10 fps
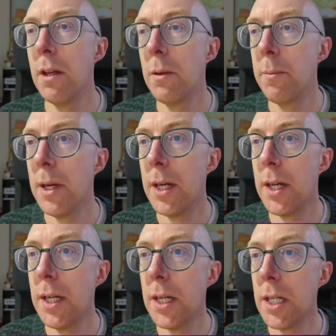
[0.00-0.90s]
but
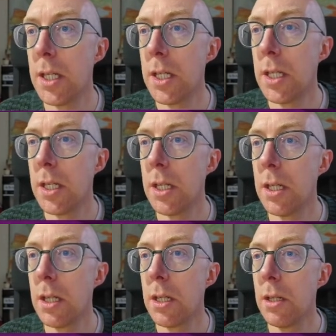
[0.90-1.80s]
I
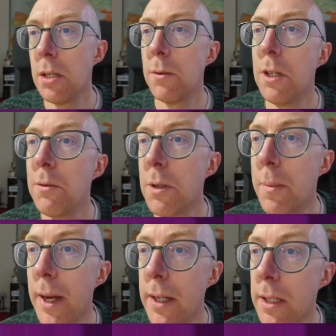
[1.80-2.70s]
can't. I'll just
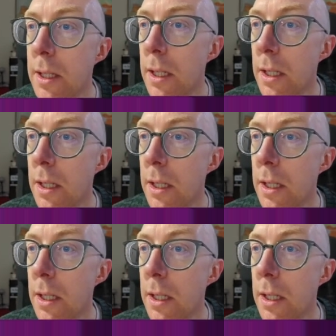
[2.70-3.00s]
repackage that.